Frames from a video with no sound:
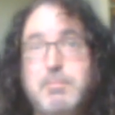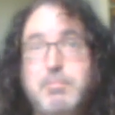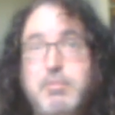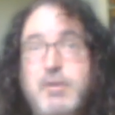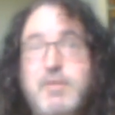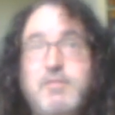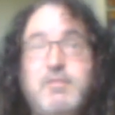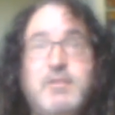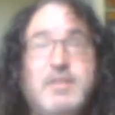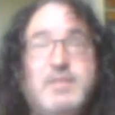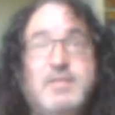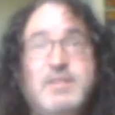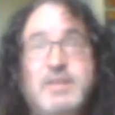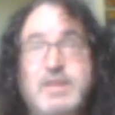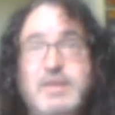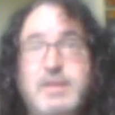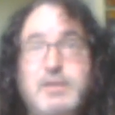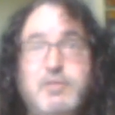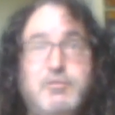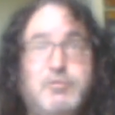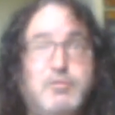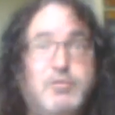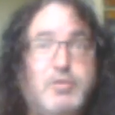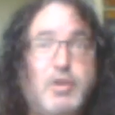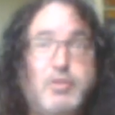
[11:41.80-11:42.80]
great job. In
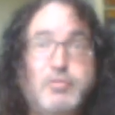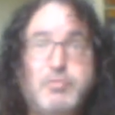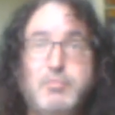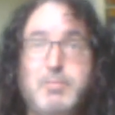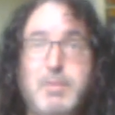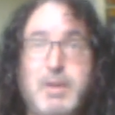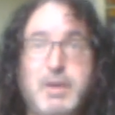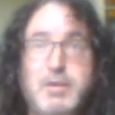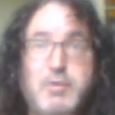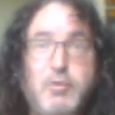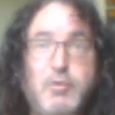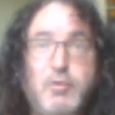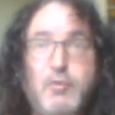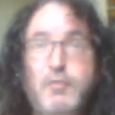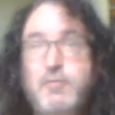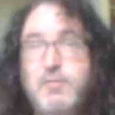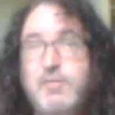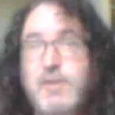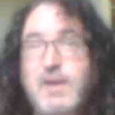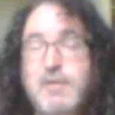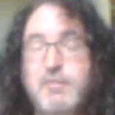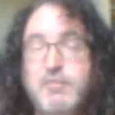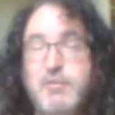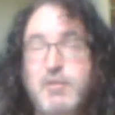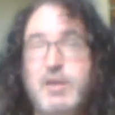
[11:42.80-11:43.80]
fact, previously, these,
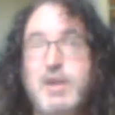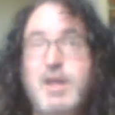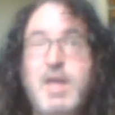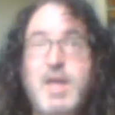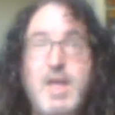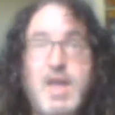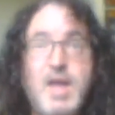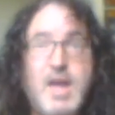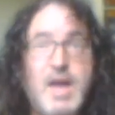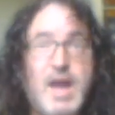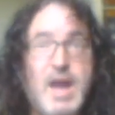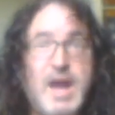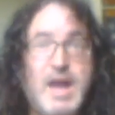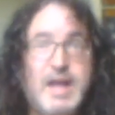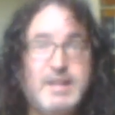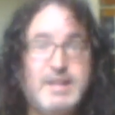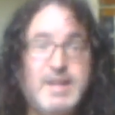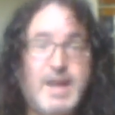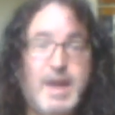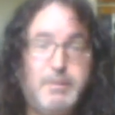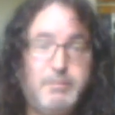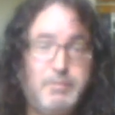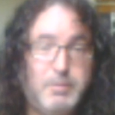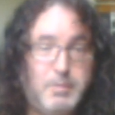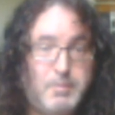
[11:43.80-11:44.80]
those were my two
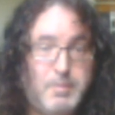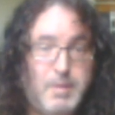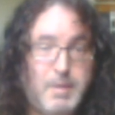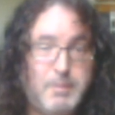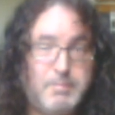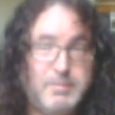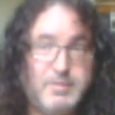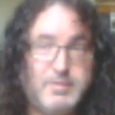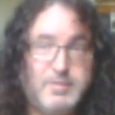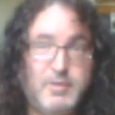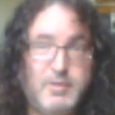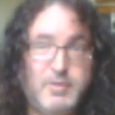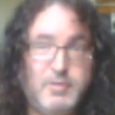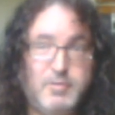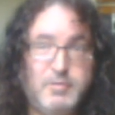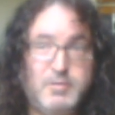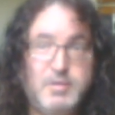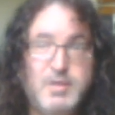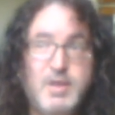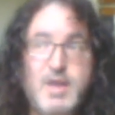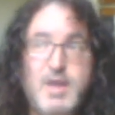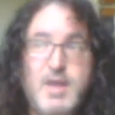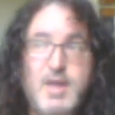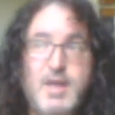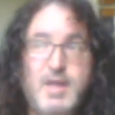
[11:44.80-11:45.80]
favorite uh,
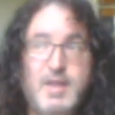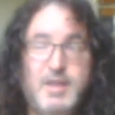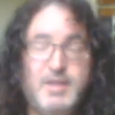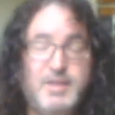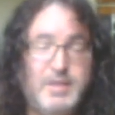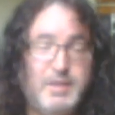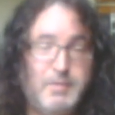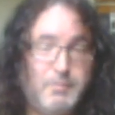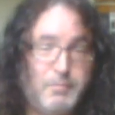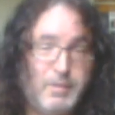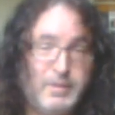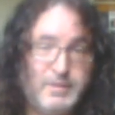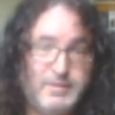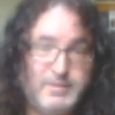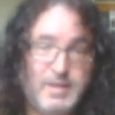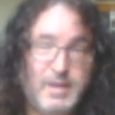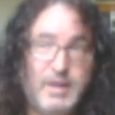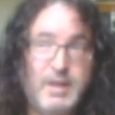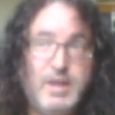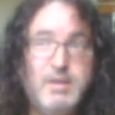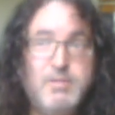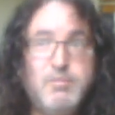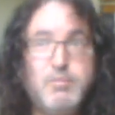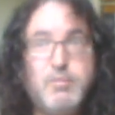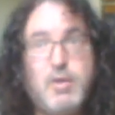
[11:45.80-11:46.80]
time loop episodes.
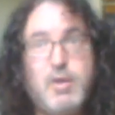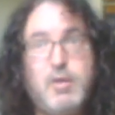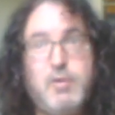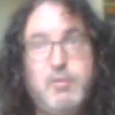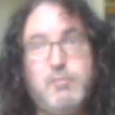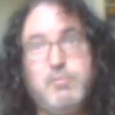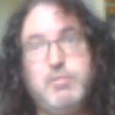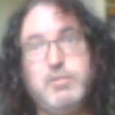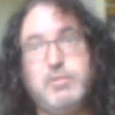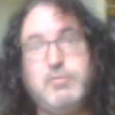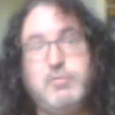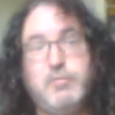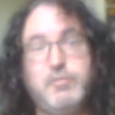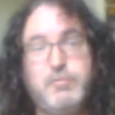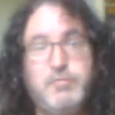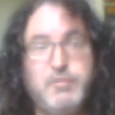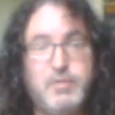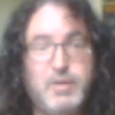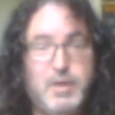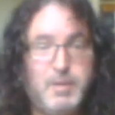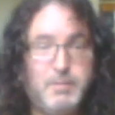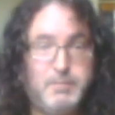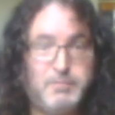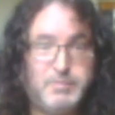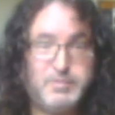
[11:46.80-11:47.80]
The ones that he
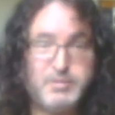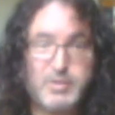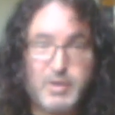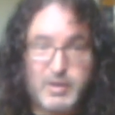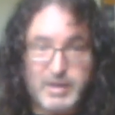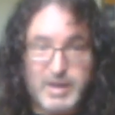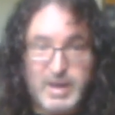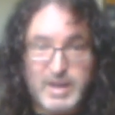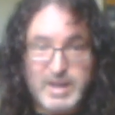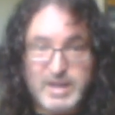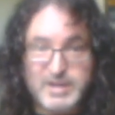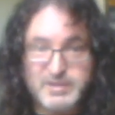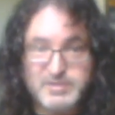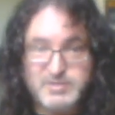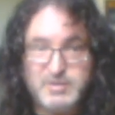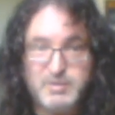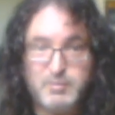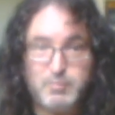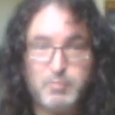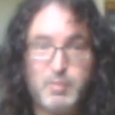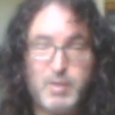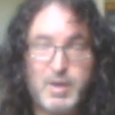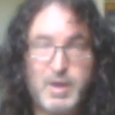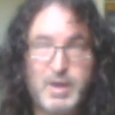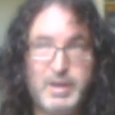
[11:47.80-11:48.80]
wrote, which were
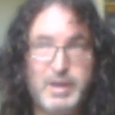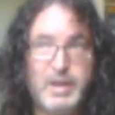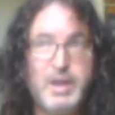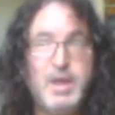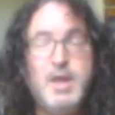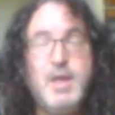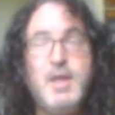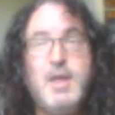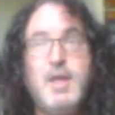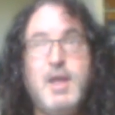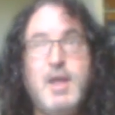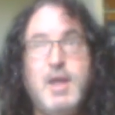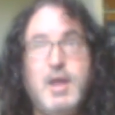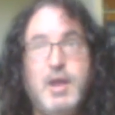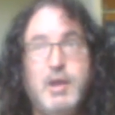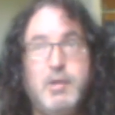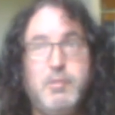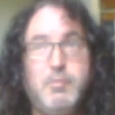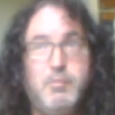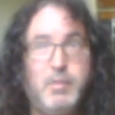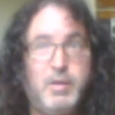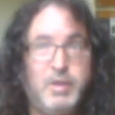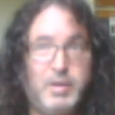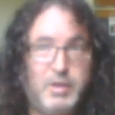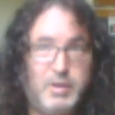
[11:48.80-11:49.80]
from Stargate SG
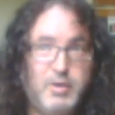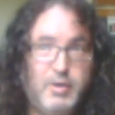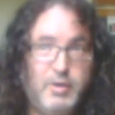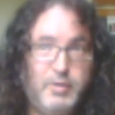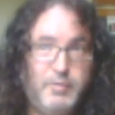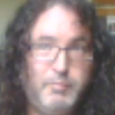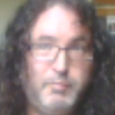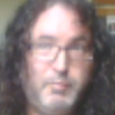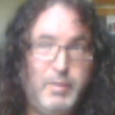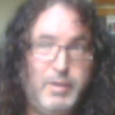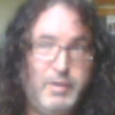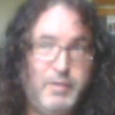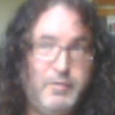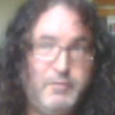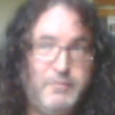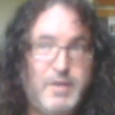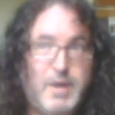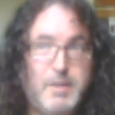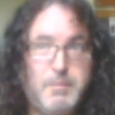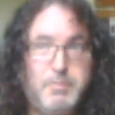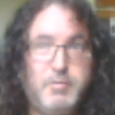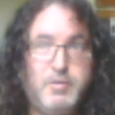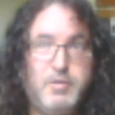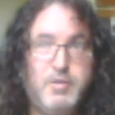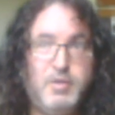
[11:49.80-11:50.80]
One,
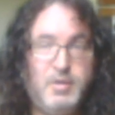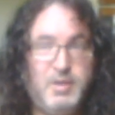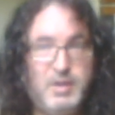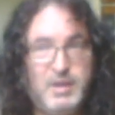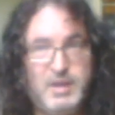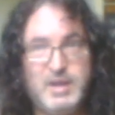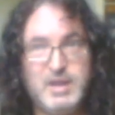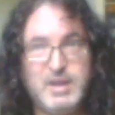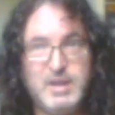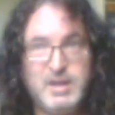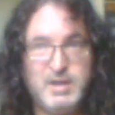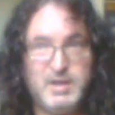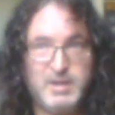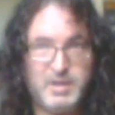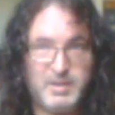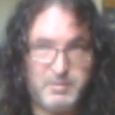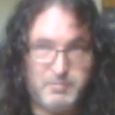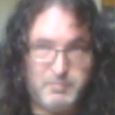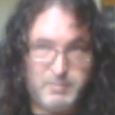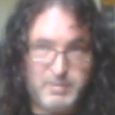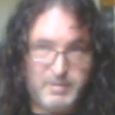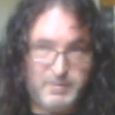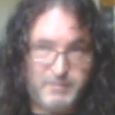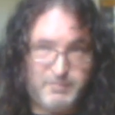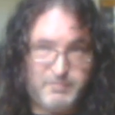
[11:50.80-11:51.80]
one called Window of
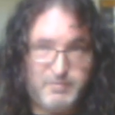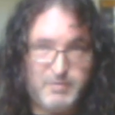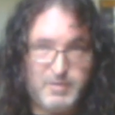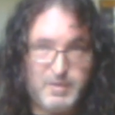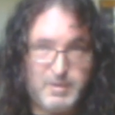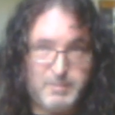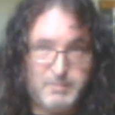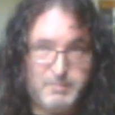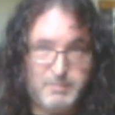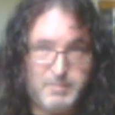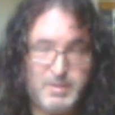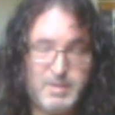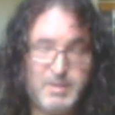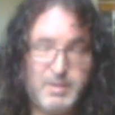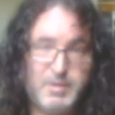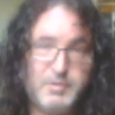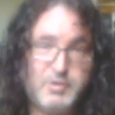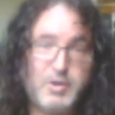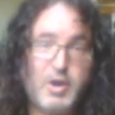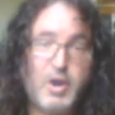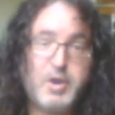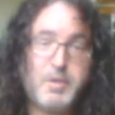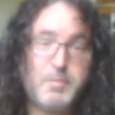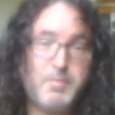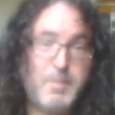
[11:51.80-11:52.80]
Opportunity, and another
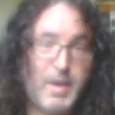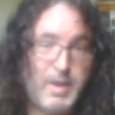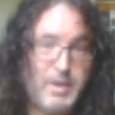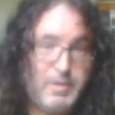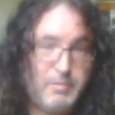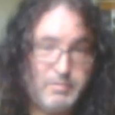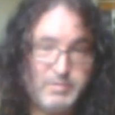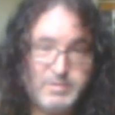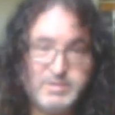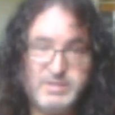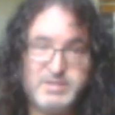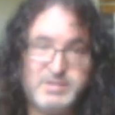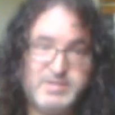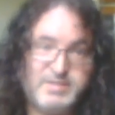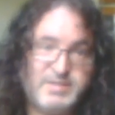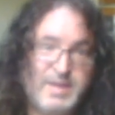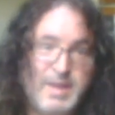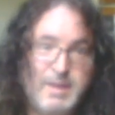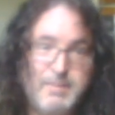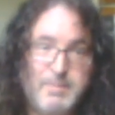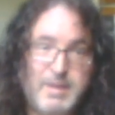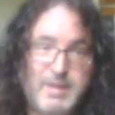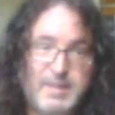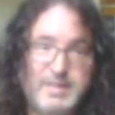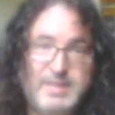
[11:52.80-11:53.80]
one from
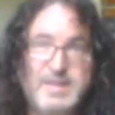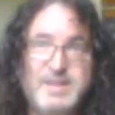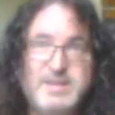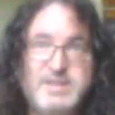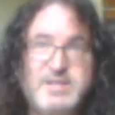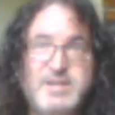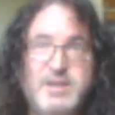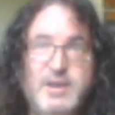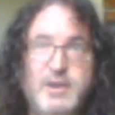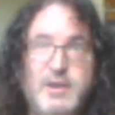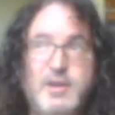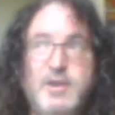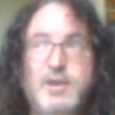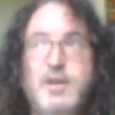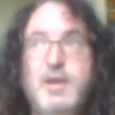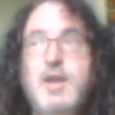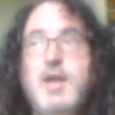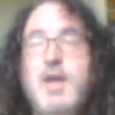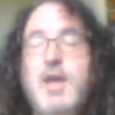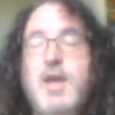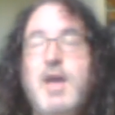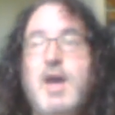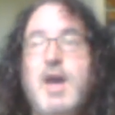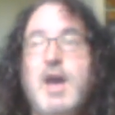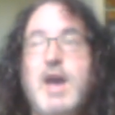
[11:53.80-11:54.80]
Dark Matter, which just came
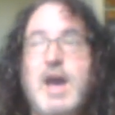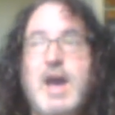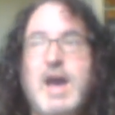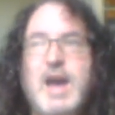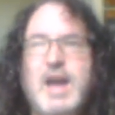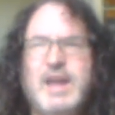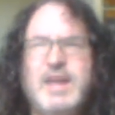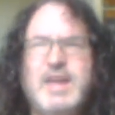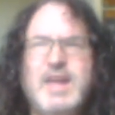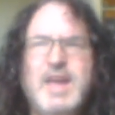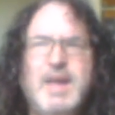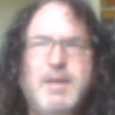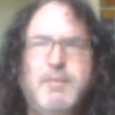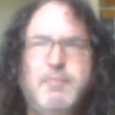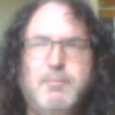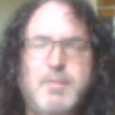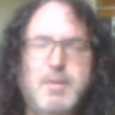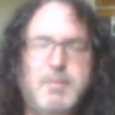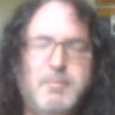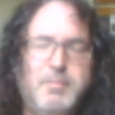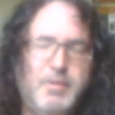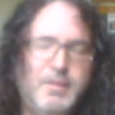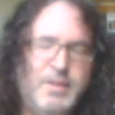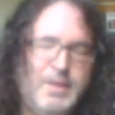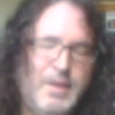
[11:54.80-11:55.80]
out this year.
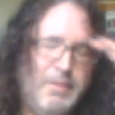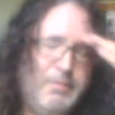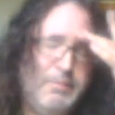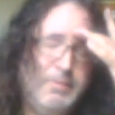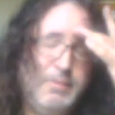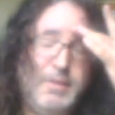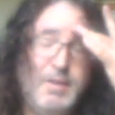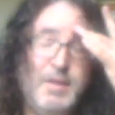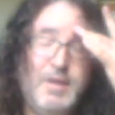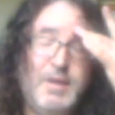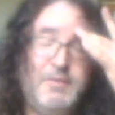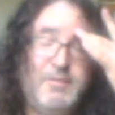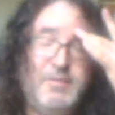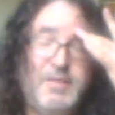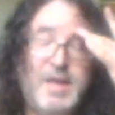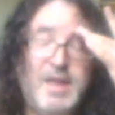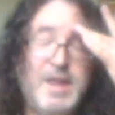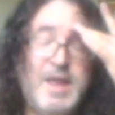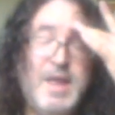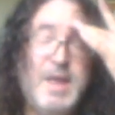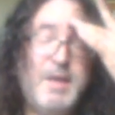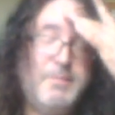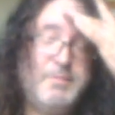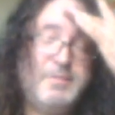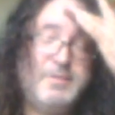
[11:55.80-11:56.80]
I can't remember
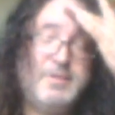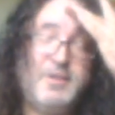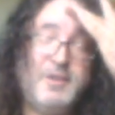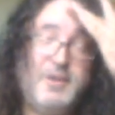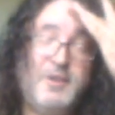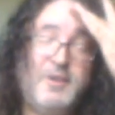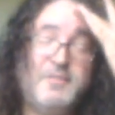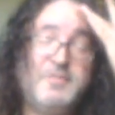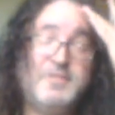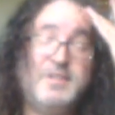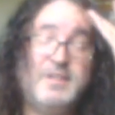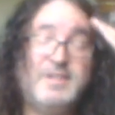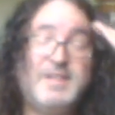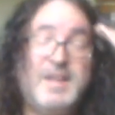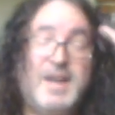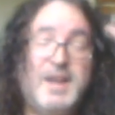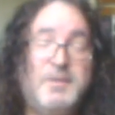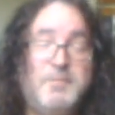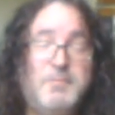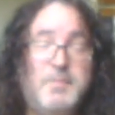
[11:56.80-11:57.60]
the name of that